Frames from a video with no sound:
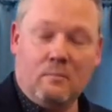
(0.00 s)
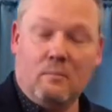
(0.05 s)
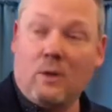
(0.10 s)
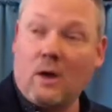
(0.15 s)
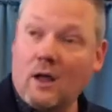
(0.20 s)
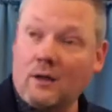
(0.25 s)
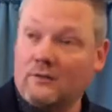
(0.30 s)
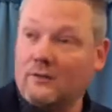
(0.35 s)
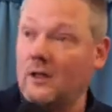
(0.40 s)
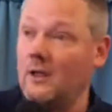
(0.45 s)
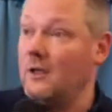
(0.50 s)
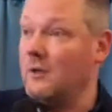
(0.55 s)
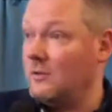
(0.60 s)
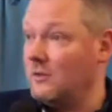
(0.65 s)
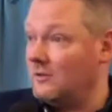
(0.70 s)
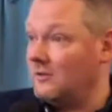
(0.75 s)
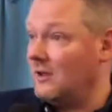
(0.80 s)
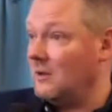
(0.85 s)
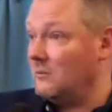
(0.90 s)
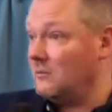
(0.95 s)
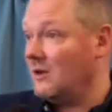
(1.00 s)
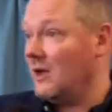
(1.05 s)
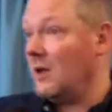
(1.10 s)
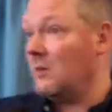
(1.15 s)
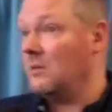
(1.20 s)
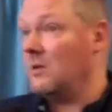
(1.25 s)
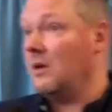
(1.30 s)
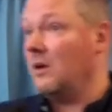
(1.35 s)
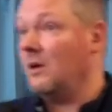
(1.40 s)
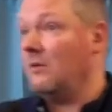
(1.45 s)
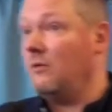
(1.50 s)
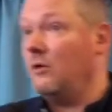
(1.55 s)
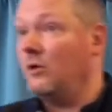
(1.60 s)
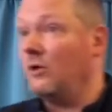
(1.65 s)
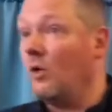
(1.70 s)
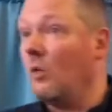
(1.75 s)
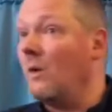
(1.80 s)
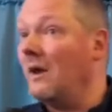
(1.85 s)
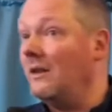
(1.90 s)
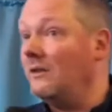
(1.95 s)
But I tell you at the same time, if you're
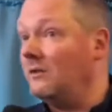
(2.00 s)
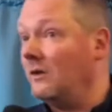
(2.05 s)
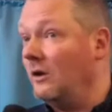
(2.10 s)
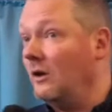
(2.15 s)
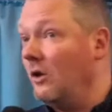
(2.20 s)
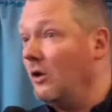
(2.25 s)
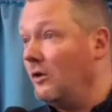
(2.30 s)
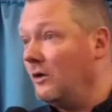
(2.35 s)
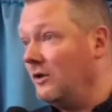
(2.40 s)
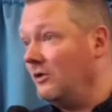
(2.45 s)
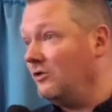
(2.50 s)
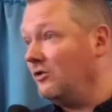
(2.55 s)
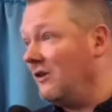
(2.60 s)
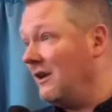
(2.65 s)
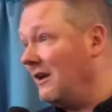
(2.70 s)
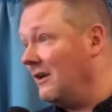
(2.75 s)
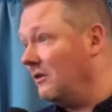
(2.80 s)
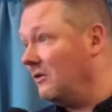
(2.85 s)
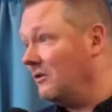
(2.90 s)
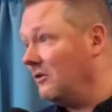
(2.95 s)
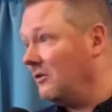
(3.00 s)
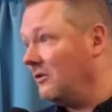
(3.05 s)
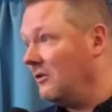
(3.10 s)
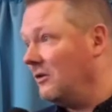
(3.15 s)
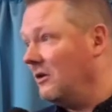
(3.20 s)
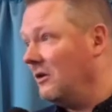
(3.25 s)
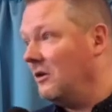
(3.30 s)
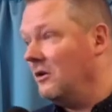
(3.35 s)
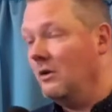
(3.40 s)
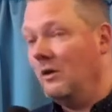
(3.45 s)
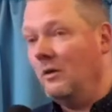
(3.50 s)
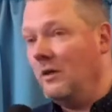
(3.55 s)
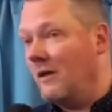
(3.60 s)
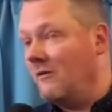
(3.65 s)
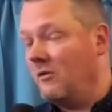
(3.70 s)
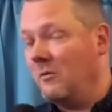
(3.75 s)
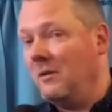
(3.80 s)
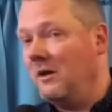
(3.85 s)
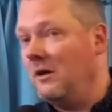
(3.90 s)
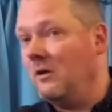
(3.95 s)
not willing to learn and change, you'll
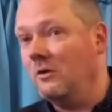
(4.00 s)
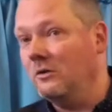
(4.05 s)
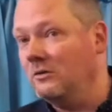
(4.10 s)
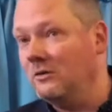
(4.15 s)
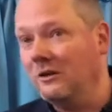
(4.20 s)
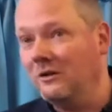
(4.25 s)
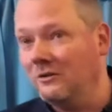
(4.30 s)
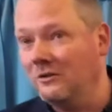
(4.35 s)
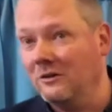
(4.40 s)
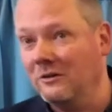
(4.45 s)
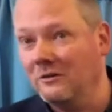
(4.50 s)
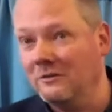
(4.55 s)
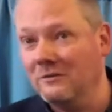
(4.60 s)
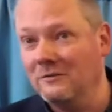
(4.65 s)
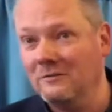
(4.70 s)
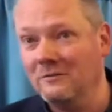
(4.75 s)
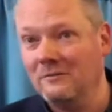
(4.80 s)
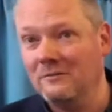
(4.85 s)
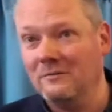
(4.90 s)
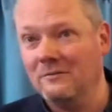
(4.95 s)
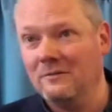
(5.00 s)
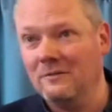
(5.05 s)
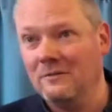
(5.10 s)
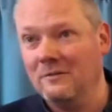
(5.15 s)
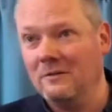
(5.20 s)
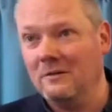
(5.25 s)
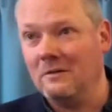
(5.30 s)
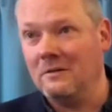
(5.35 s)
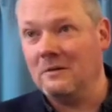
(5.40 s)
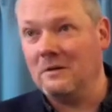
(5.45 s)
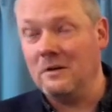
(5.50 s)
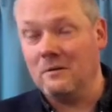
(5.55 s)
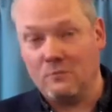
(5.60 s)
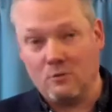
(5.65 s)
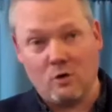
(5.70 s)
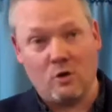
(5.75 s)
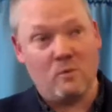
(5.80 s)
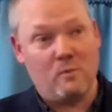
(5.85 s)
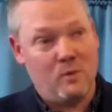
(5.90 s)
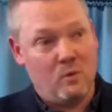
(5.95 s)
never be a good teacher. You've
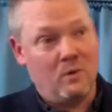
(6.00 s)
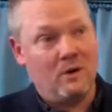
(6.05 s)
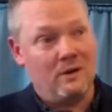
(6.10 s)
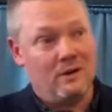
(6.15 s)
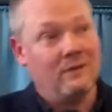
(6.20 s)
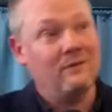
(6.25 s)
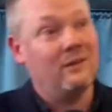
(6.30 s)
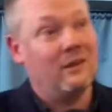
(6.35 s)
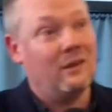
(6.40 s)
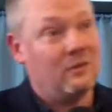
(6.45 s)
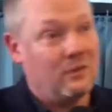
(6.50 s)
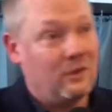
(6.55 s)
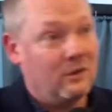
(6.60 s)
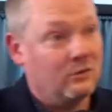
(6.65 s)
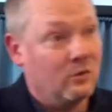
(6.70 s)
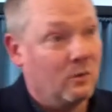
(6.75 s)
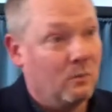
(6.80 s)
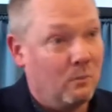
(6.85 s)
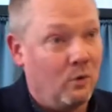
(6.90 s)
got to be willing to take things on